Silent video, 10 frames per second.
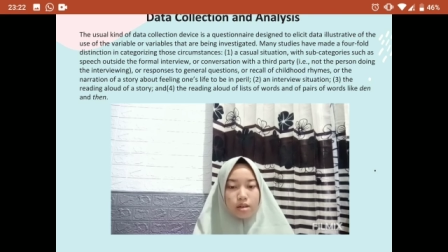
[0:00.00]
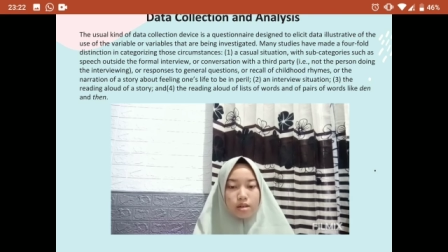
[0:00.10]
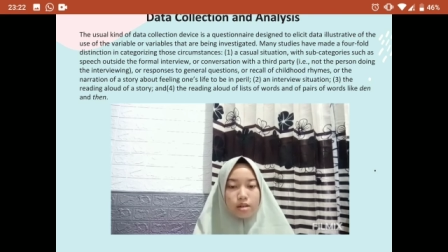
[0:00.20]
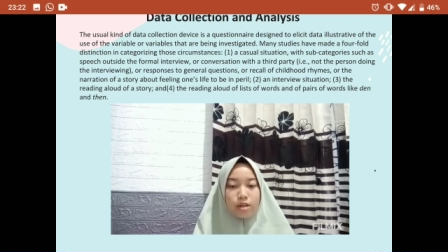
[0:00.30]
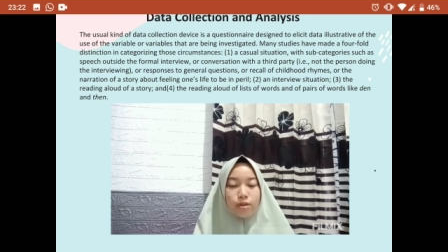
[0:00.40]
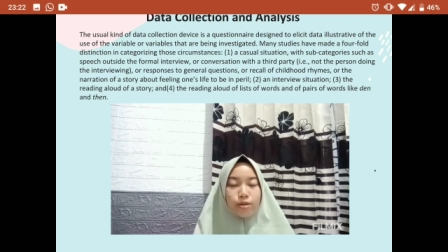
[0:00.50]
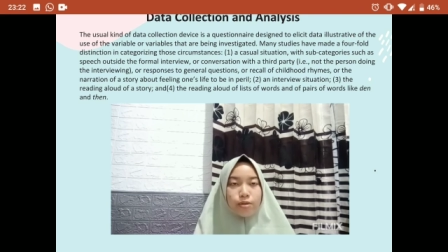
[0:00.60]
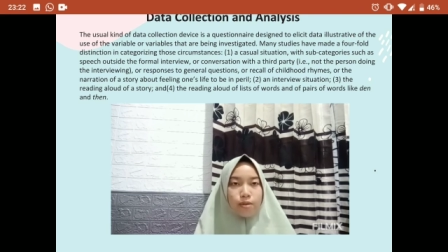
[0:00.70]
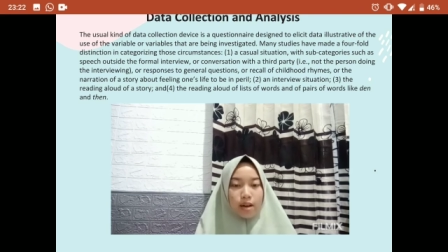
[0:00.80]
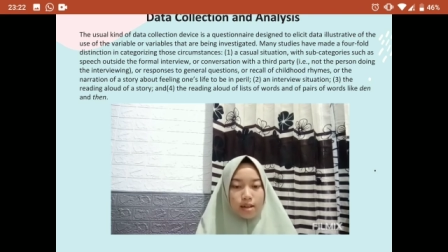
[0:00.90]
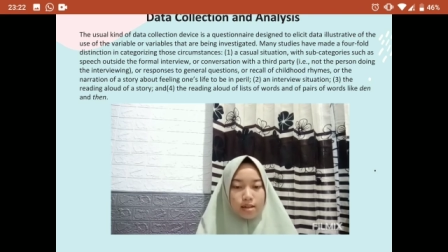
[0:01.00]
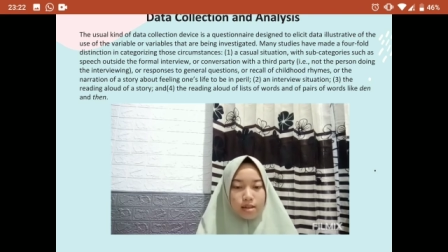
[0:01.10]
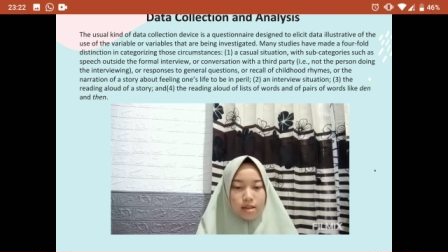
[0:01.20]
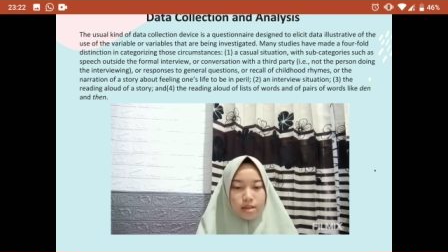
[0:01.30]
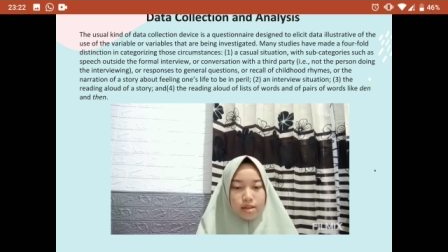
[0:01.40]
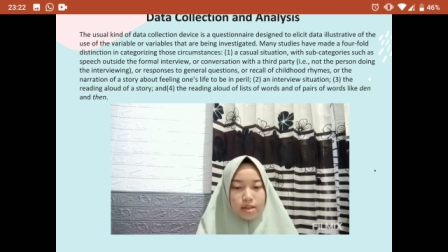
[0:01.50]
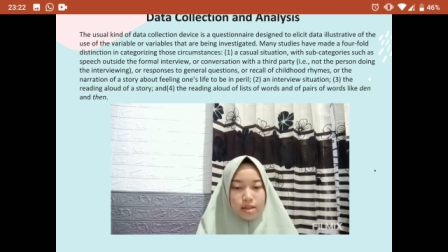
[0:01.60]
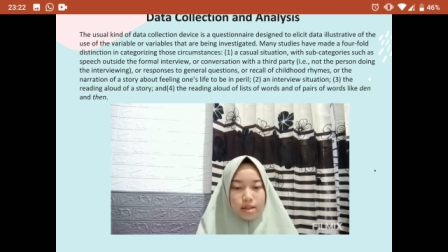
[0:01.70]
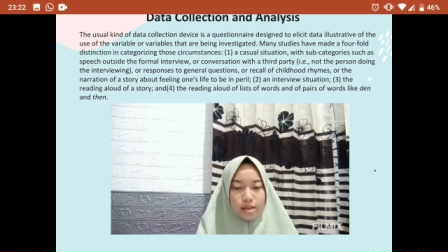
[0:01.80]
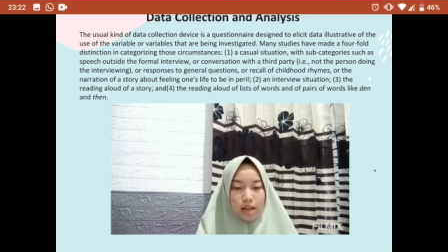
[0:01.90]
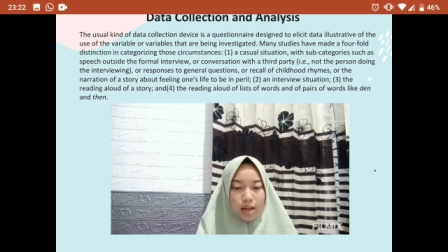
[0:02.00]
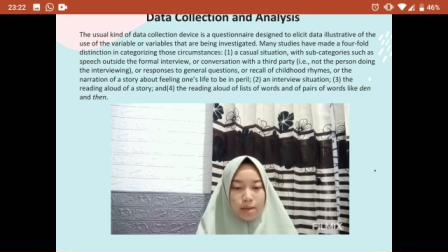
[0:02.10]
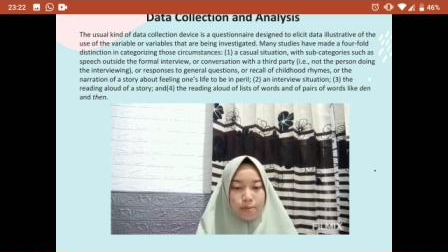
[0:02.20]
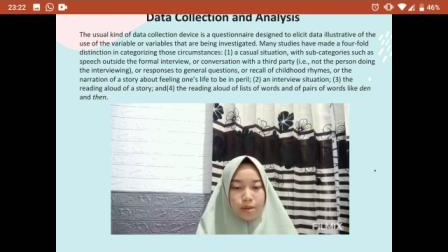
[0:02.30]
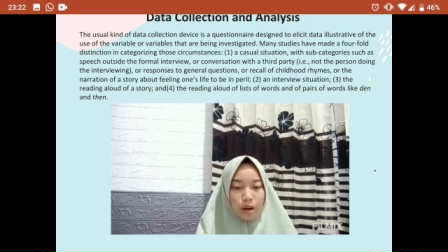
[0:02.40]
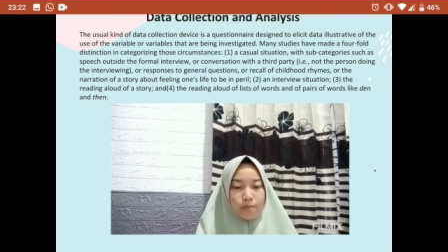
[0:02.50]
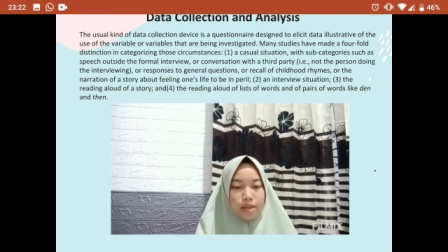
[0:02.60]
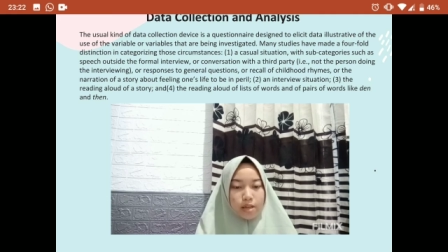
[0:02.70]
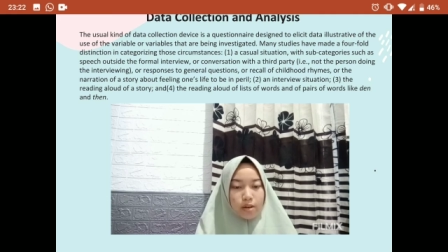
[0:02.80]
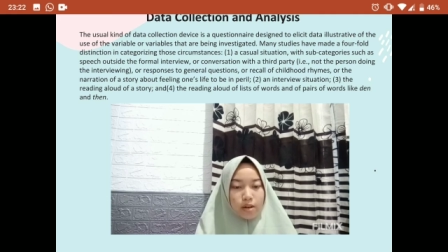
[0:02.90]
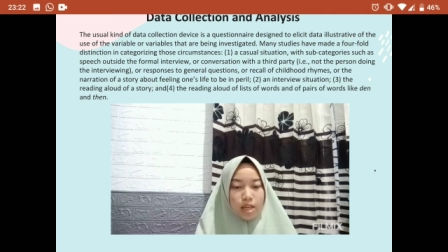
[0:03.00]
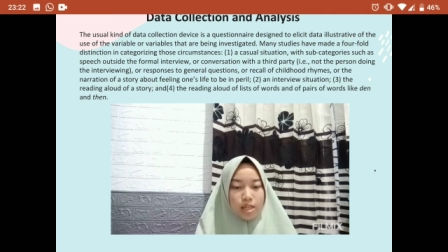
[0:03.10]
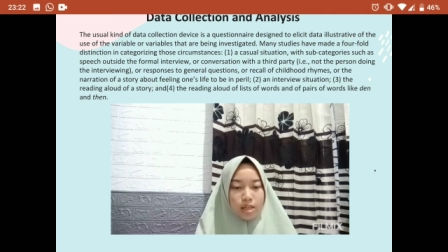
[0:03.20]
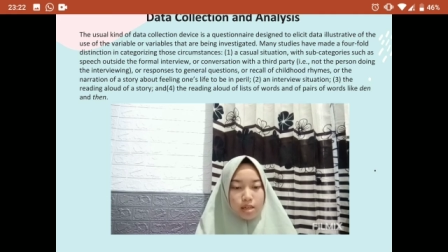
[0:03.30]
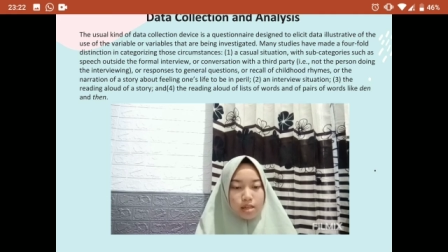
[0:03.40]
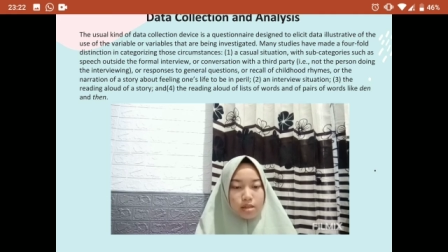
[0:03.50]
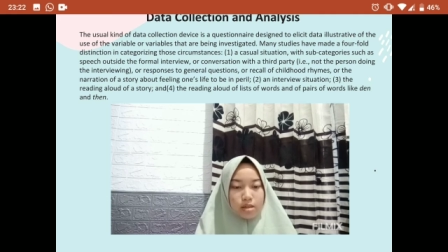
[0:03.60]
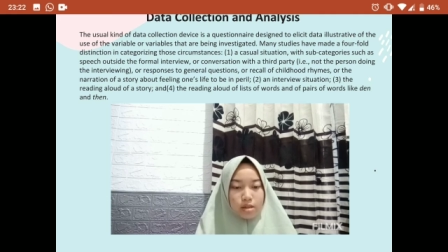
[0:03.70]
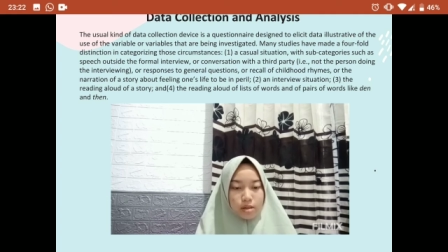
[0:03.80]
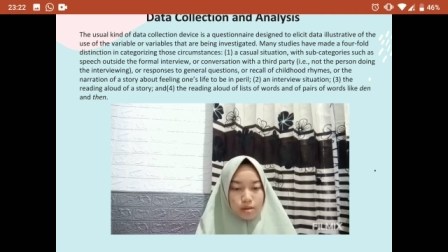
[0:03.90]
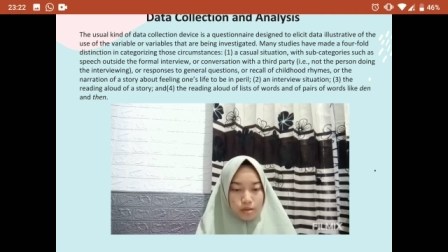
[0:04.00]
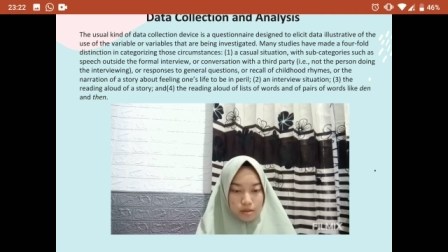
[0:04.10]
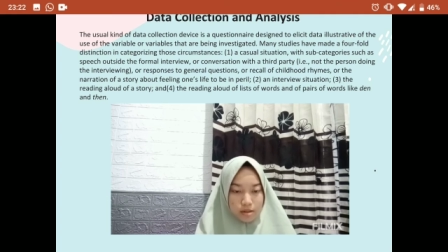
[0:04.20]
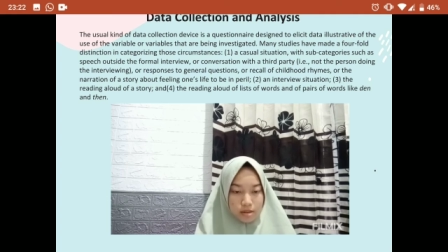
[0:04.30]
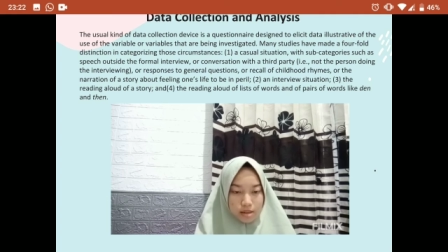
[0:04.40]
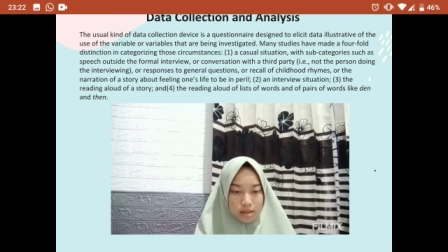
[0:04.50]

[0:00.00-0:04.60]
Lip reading: The usual types of data collection tool